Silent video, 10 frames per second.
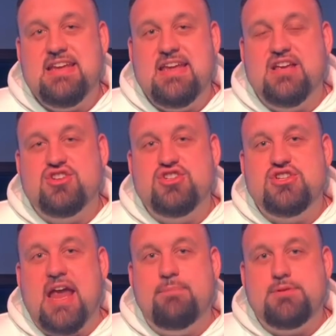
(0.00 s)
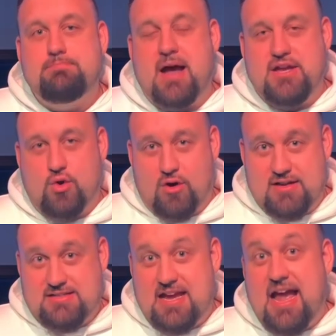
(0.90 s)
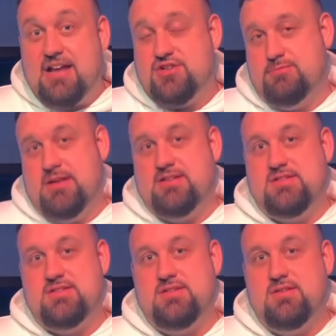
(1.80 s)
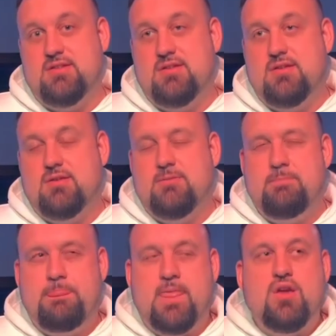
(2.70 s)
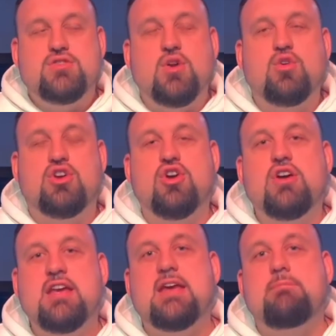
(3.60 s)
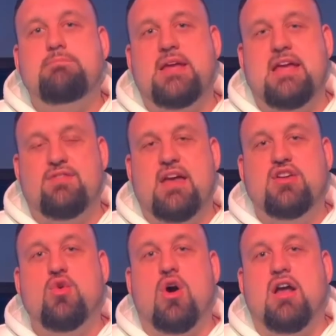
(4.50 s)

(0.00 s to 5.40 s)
is shaped by your attachments. So, could it be that you are